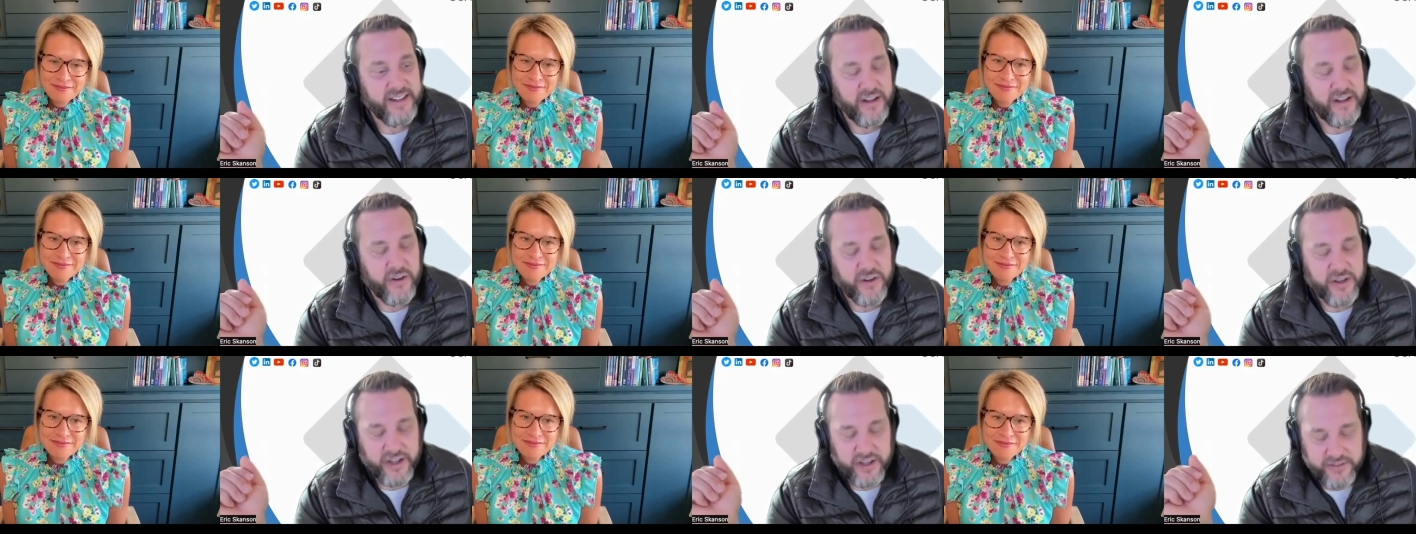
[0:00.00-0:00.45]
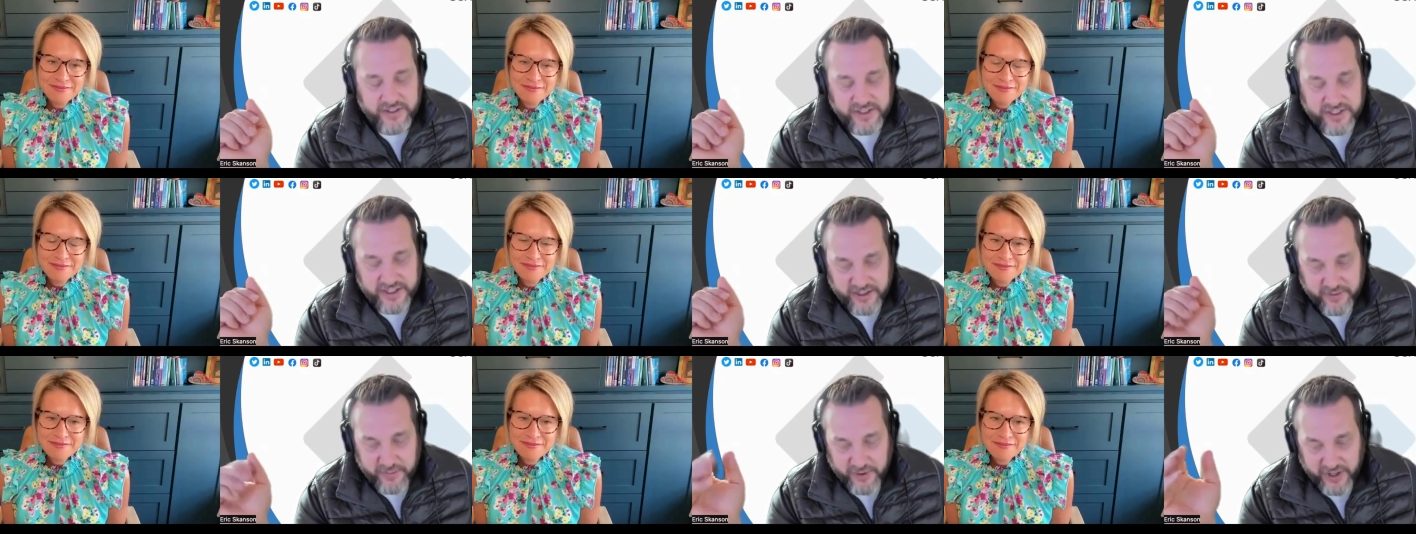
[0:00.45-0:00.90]
Speaker 1: i have to
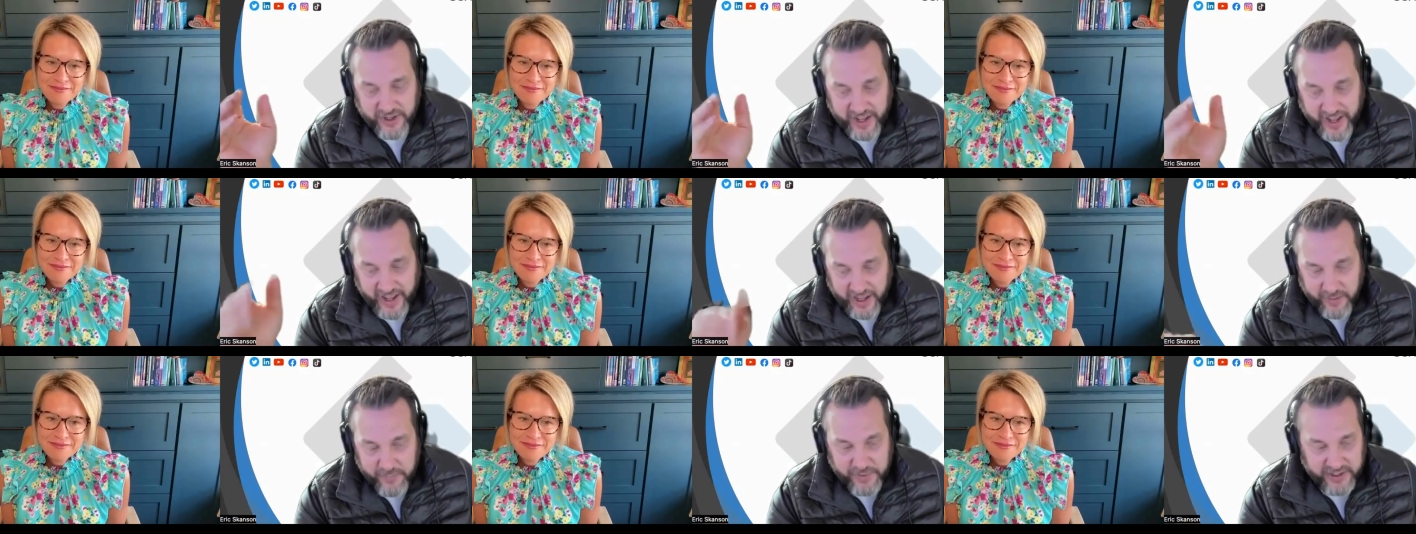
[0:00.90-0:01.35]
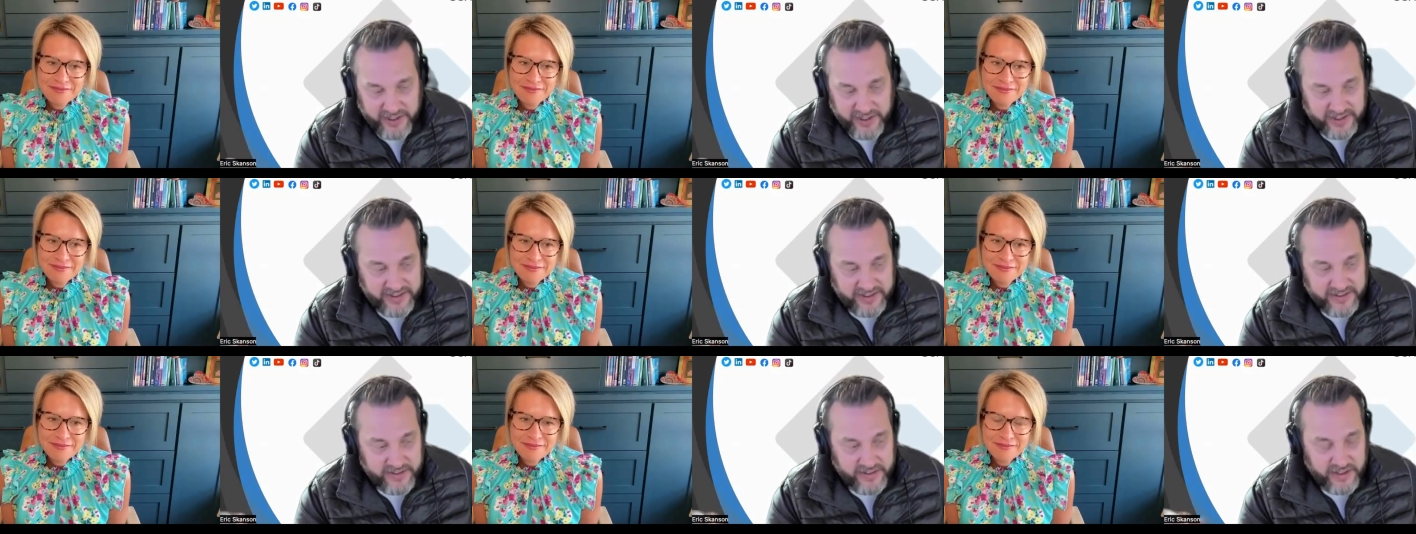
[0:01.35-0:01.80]
talk about
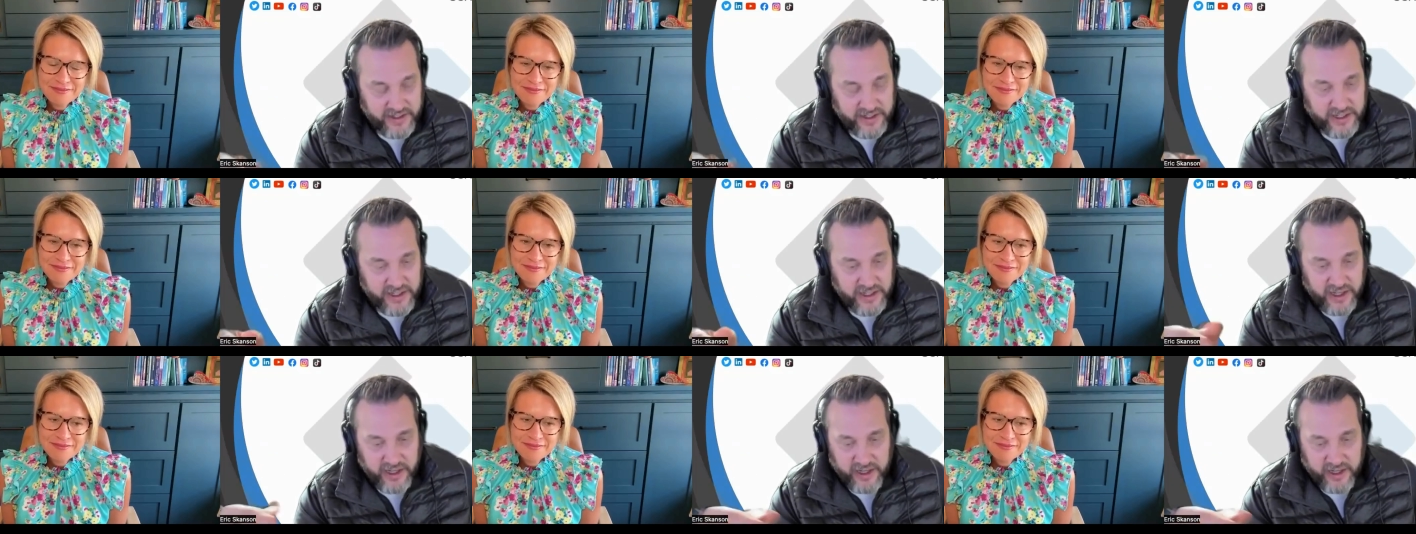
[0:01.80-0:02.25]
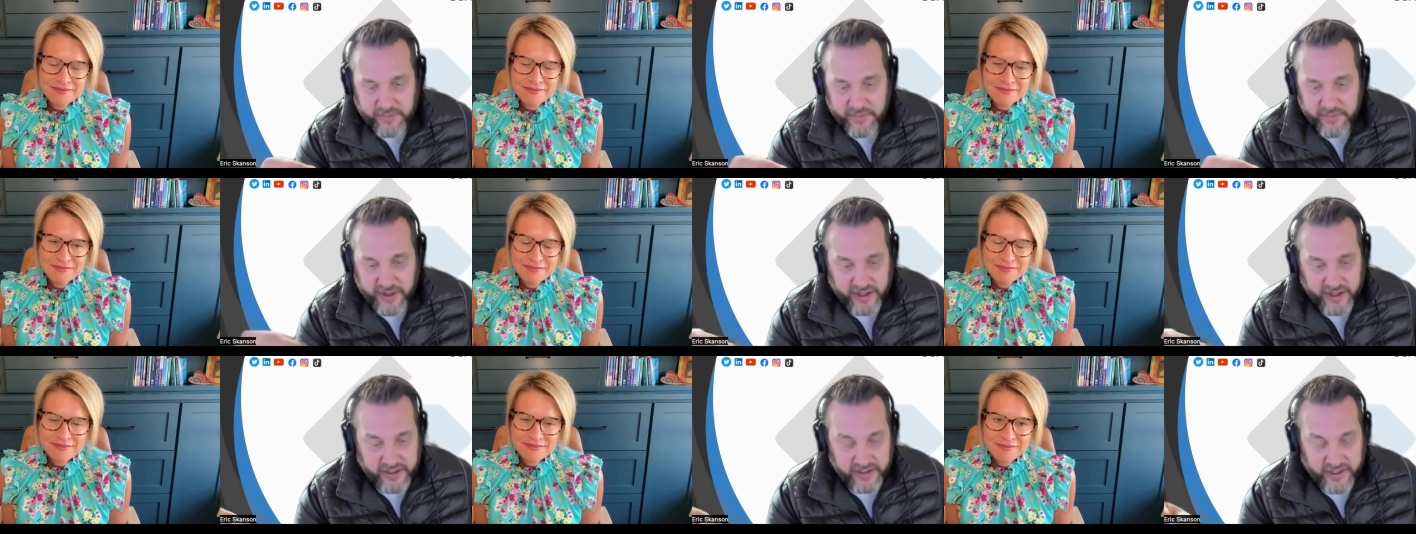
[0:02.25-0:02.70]
happiness
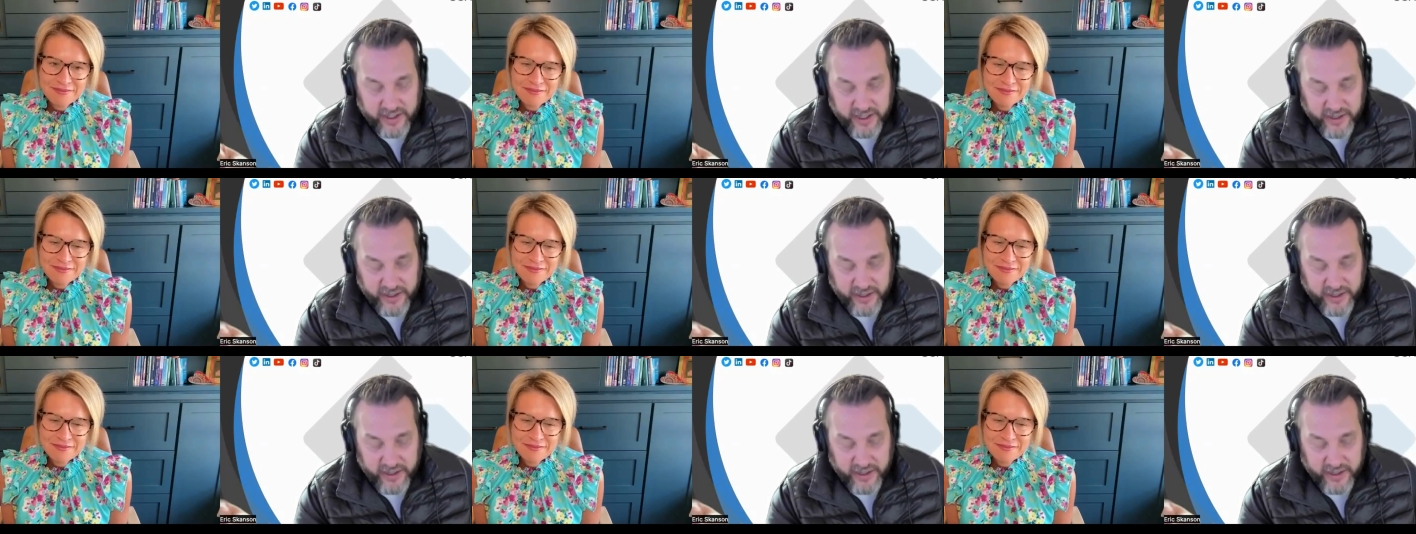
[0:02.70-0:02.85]
um, I,